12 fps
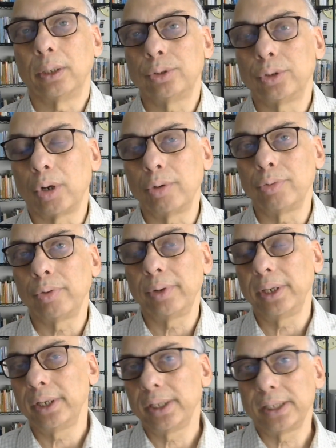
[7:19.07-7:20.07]

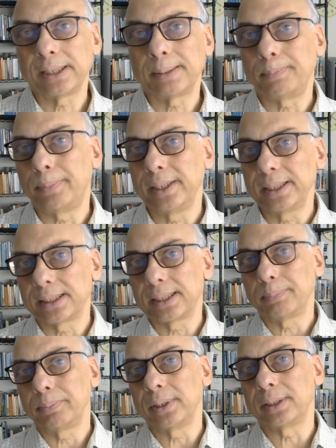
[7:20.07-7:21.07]
Chaudhuri splits
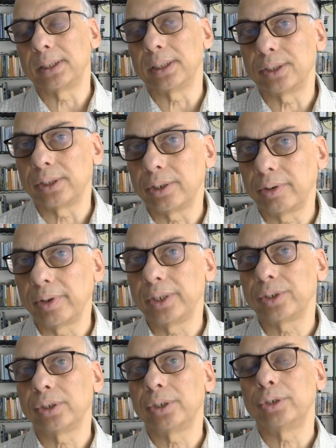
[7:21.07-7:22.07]
up this
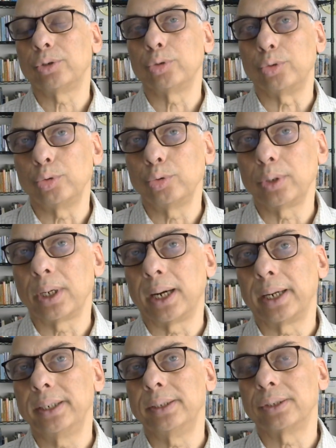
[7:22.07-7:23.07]
consideration into two
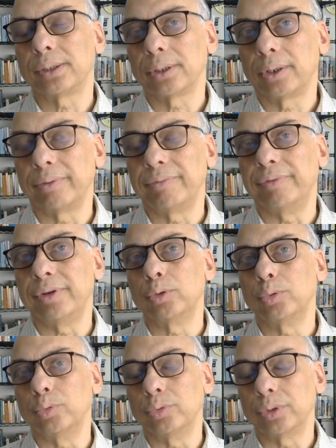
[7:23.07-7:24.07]
kinds of
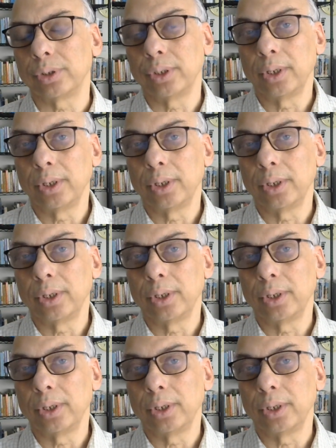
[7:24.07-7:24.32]
views.